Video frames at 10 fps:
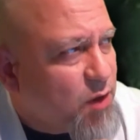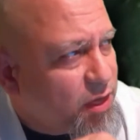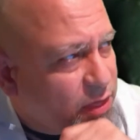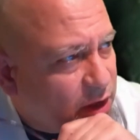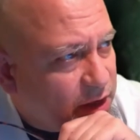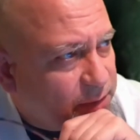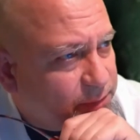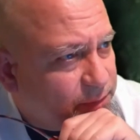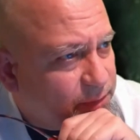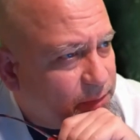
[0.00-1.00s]
I thought,
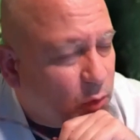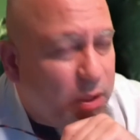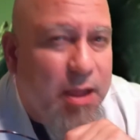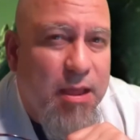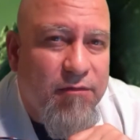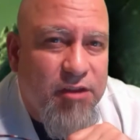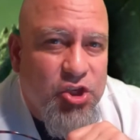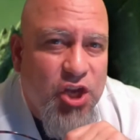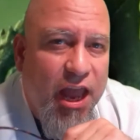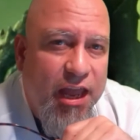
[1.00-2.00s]
well, I love the
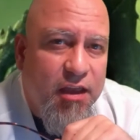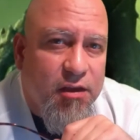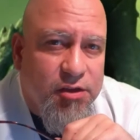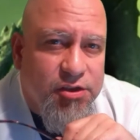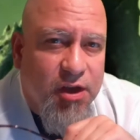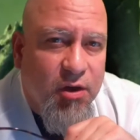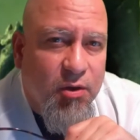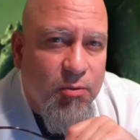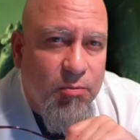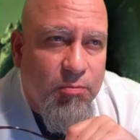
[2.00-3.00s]
jank,
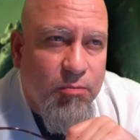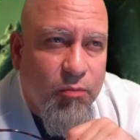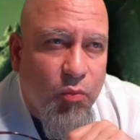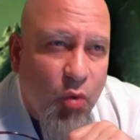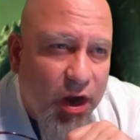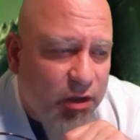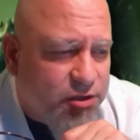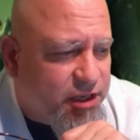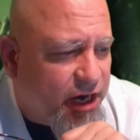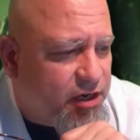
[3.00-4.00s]
so what else
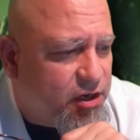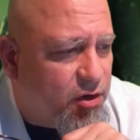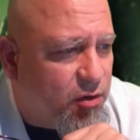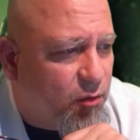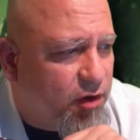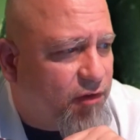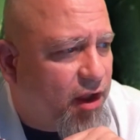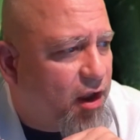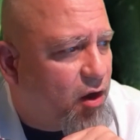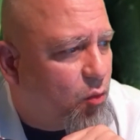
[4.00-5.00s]
could I do? What if
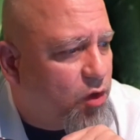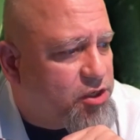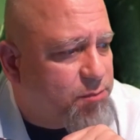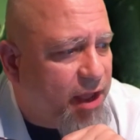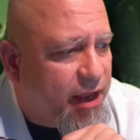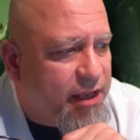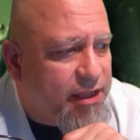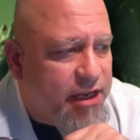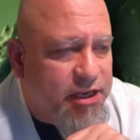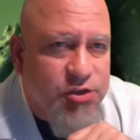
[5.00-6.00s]
I reached back into
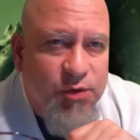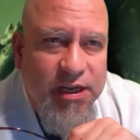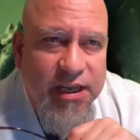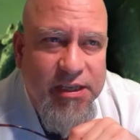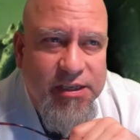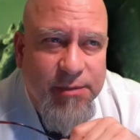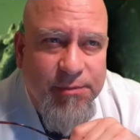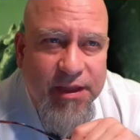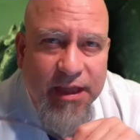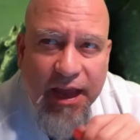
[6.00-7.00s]
history to get
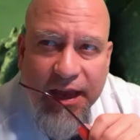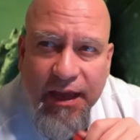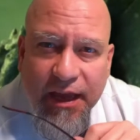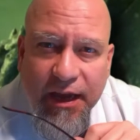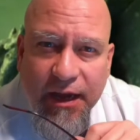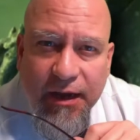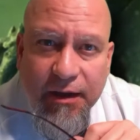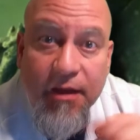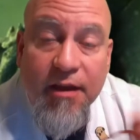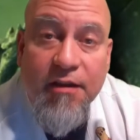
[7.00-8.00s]
something like
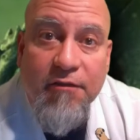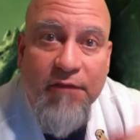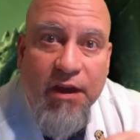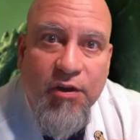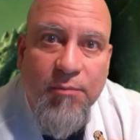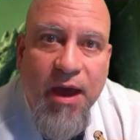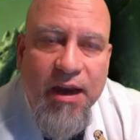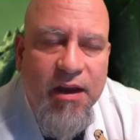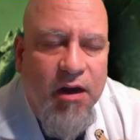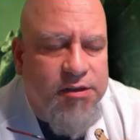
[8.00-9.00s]
Veteran
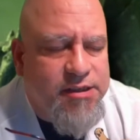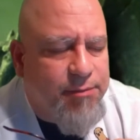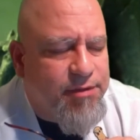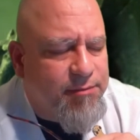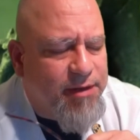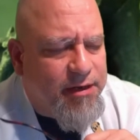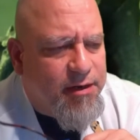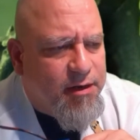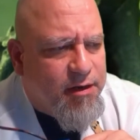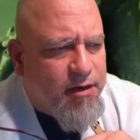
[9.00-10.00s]
Bodyguard or something, but
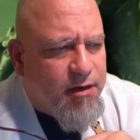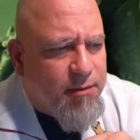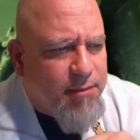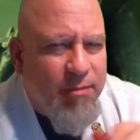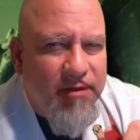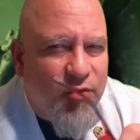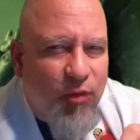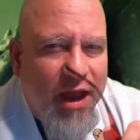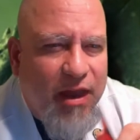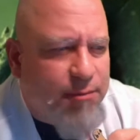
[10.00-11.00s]
maybe even a
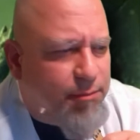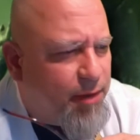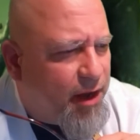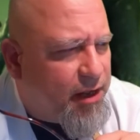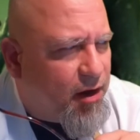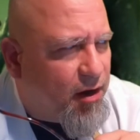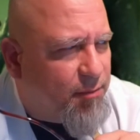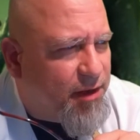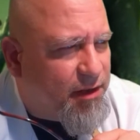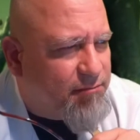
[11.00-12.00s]
Ragged Bodyguard,
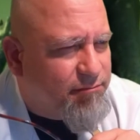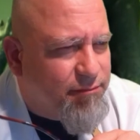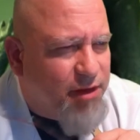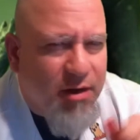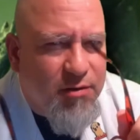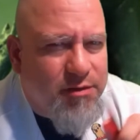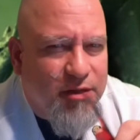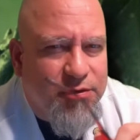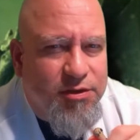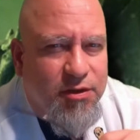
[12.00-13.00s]
but no,
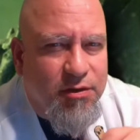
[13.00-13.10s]
those are